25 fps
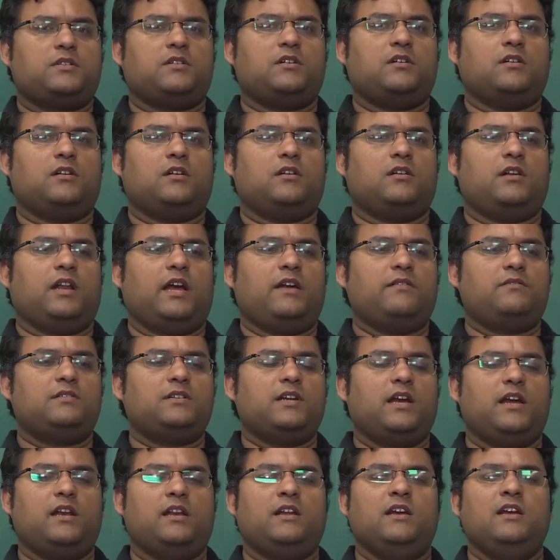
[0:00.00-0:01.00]
a
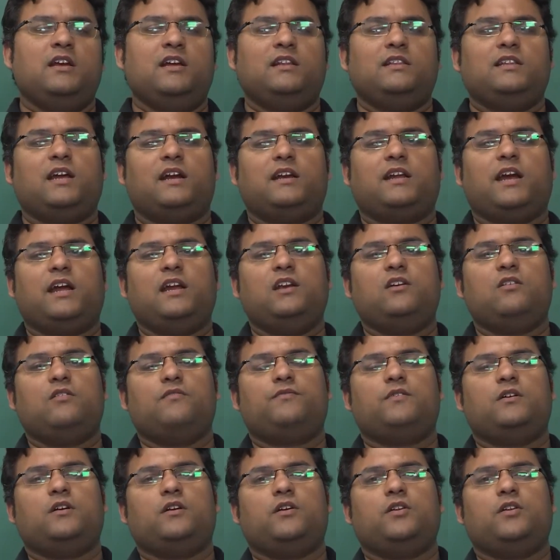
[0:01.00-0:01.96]
lifestyle that kind of